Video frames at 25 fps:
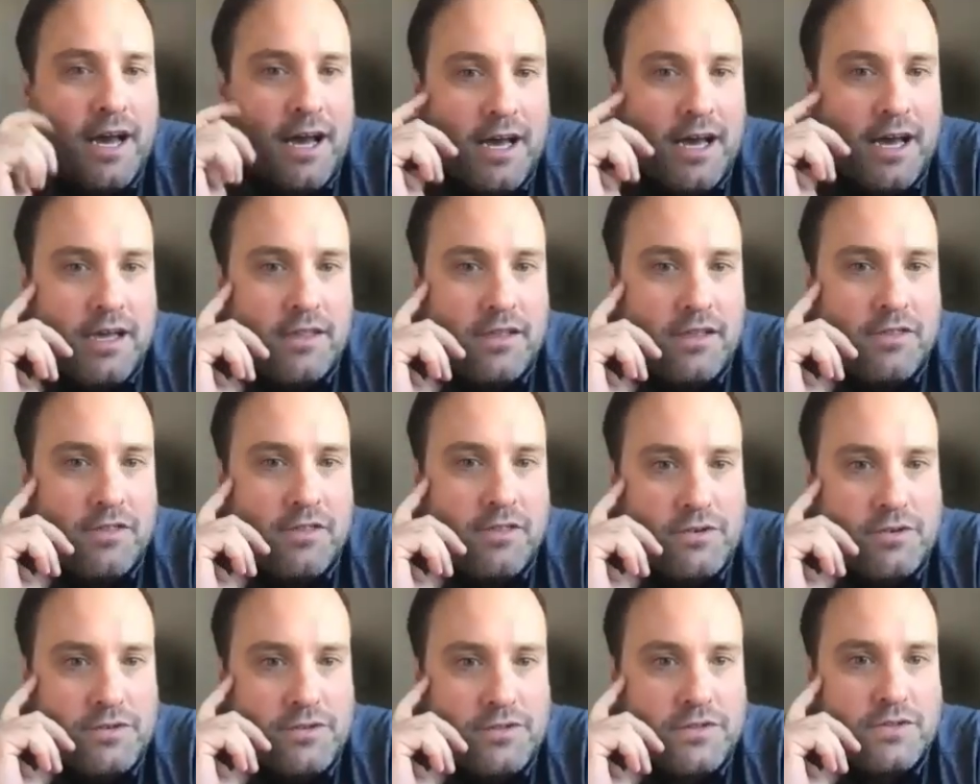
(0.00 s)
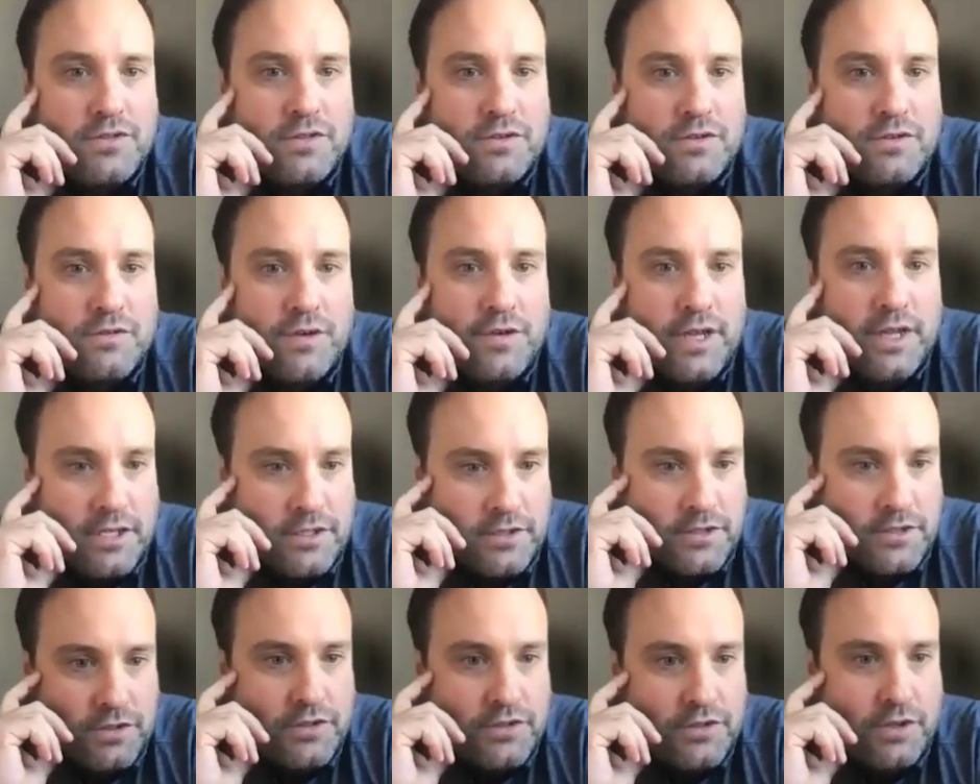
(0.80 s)
those
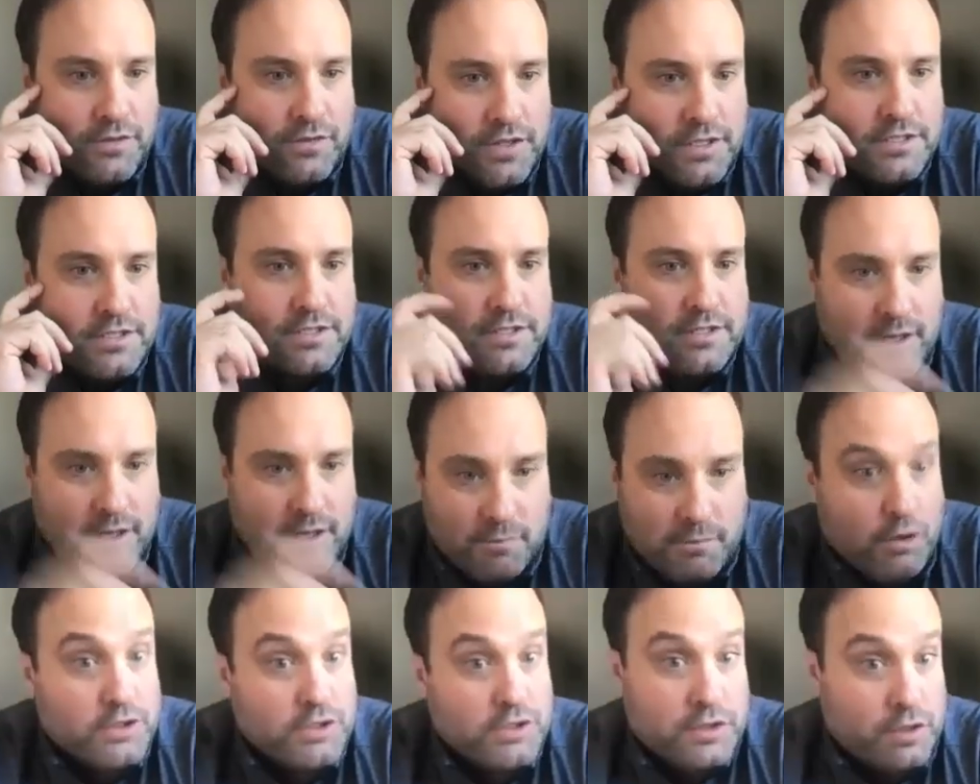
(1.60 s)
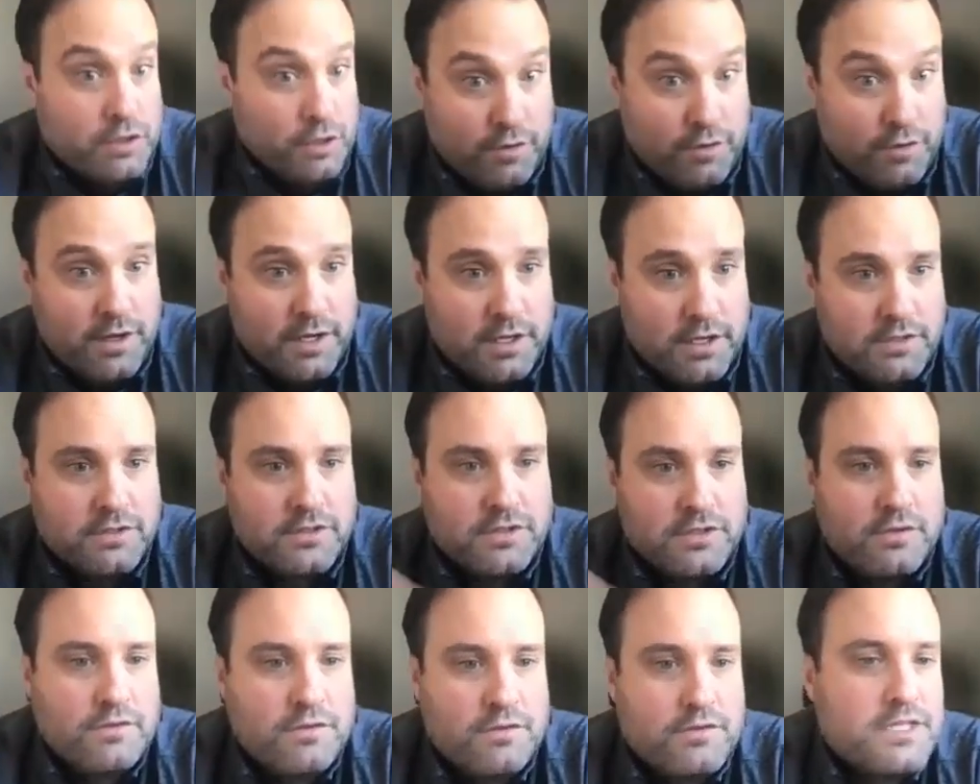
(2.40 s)
financial service, multitude of financial
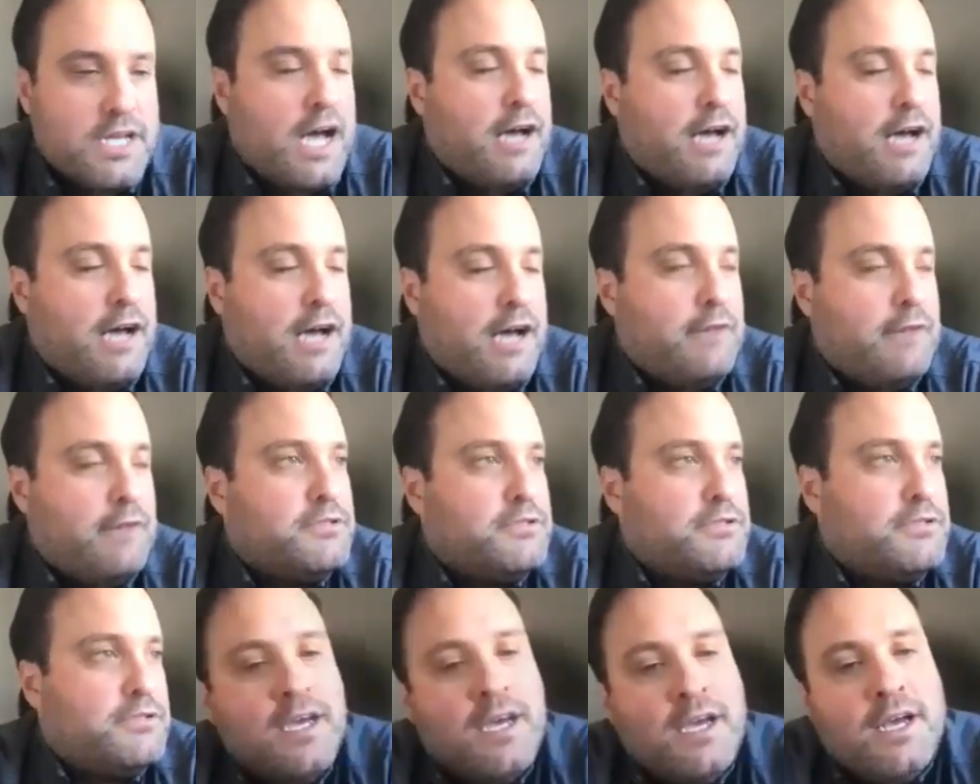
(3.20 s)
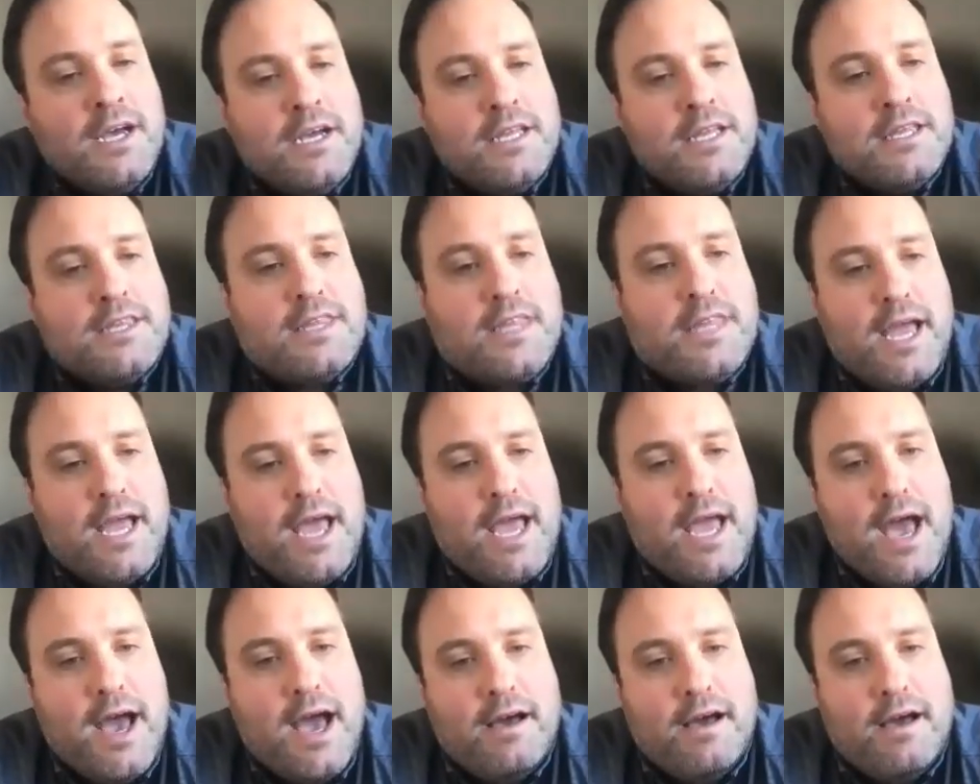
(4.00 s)
service options that they
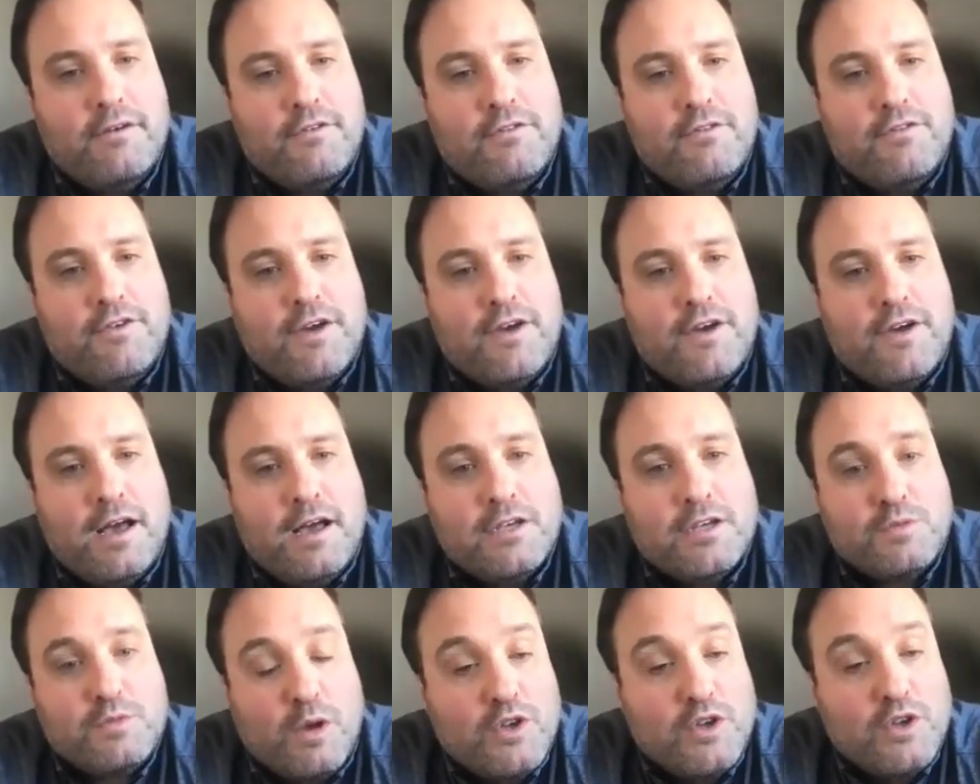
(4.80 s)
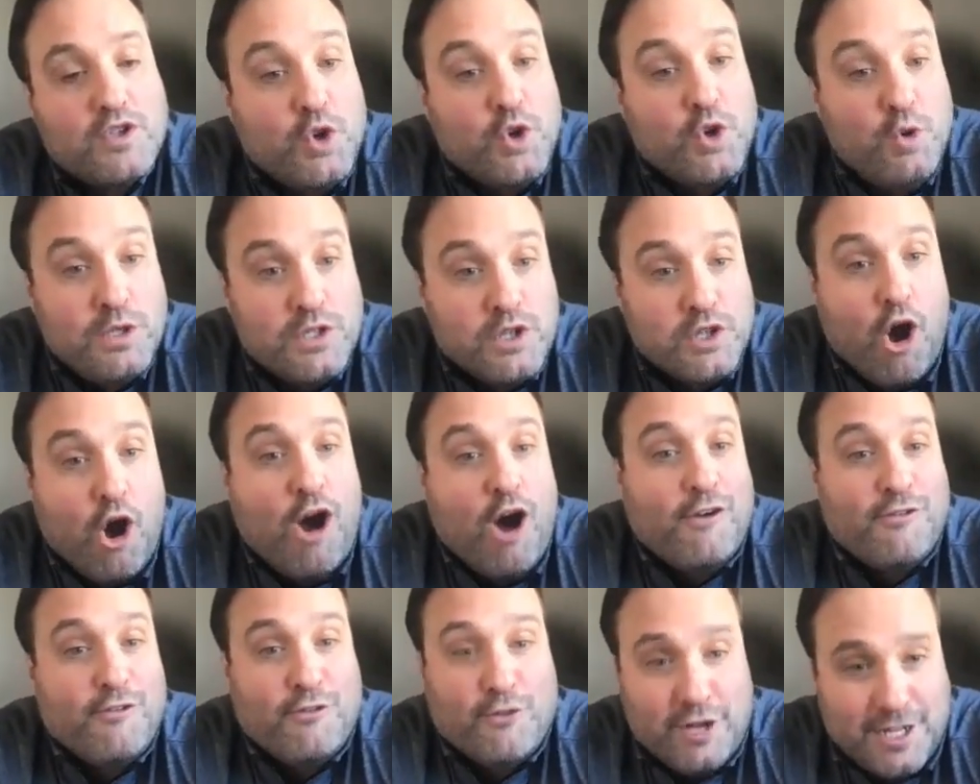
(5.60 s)
have, as well as who is
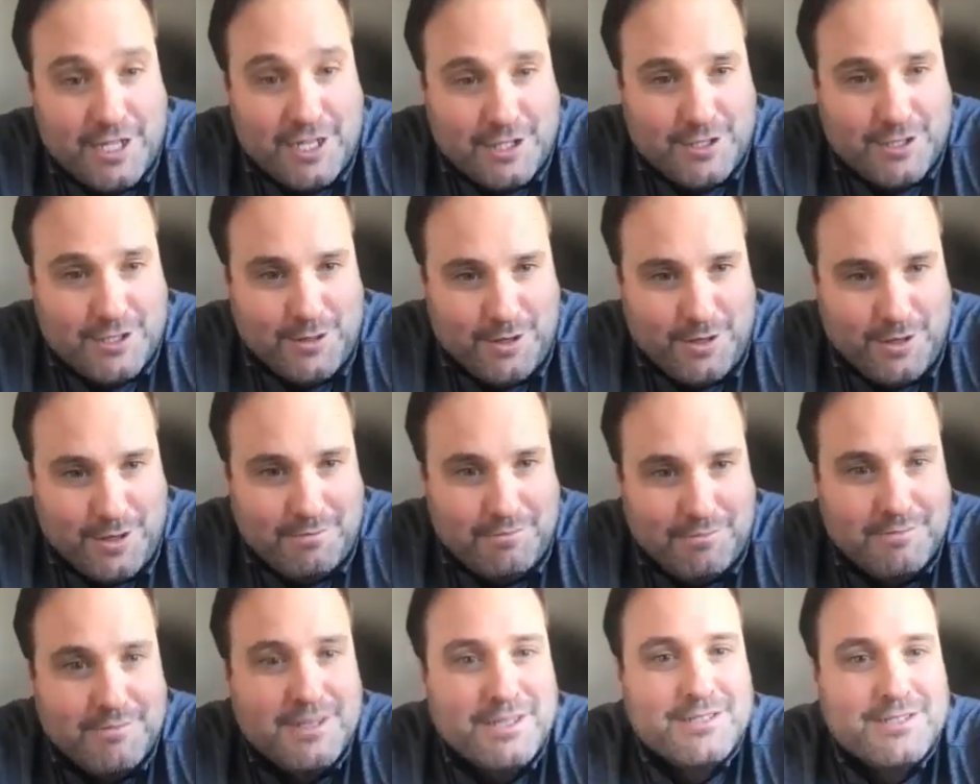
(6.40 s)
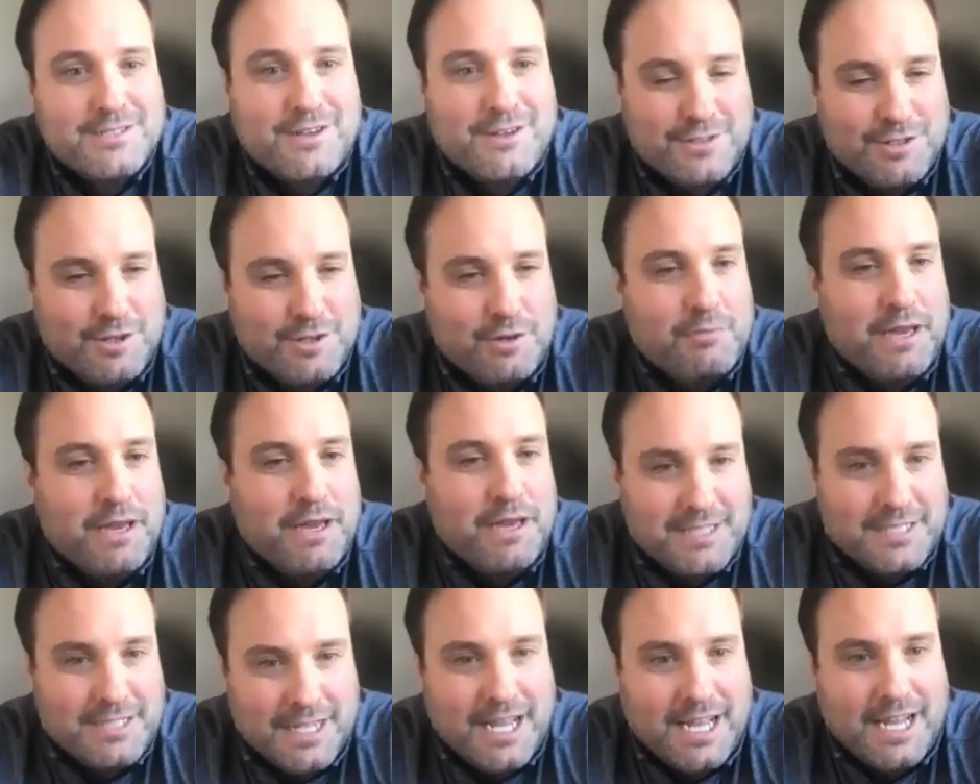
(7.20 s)
offering it to them, also
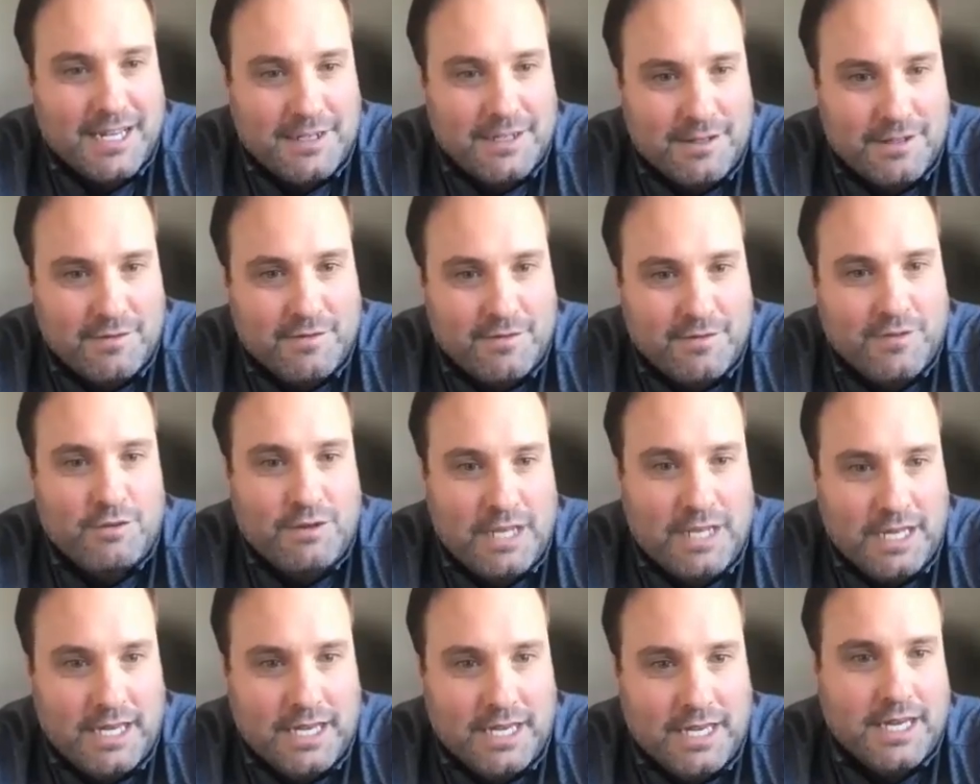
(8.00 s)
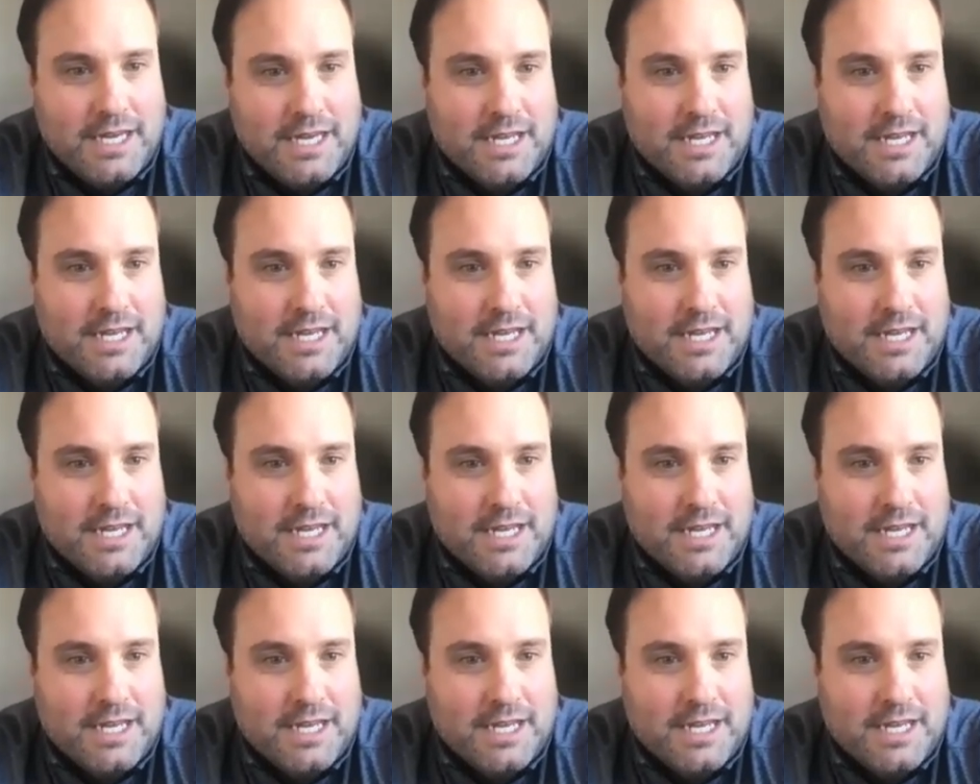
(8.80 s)
makes it kind of unique.